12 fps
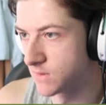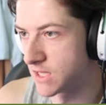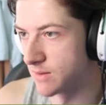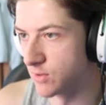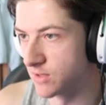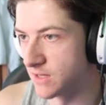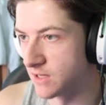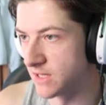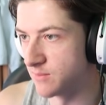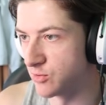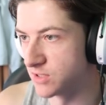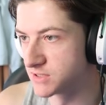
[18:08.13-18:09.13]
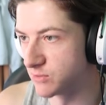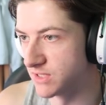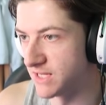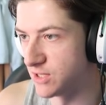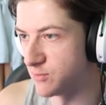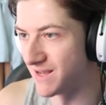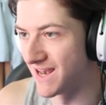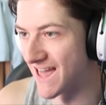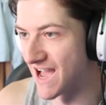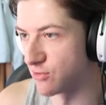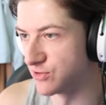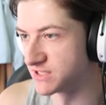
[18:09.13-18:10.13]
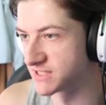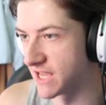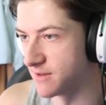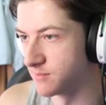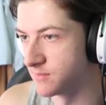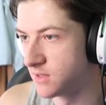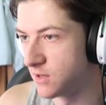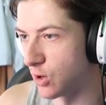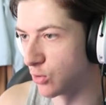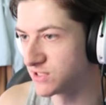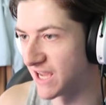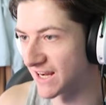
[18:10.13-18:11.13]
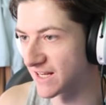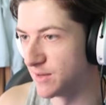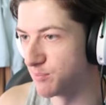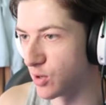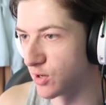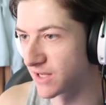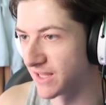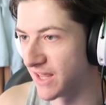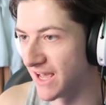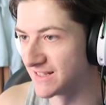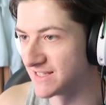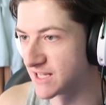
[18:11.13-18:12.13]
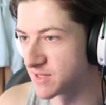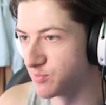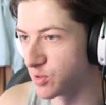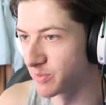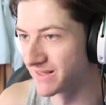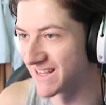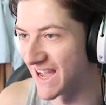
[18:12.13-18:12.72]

Come on, uh, Emirates. I want to hear you be loud this game. Oh, tackling Pogba. Look at that. Taking Pogba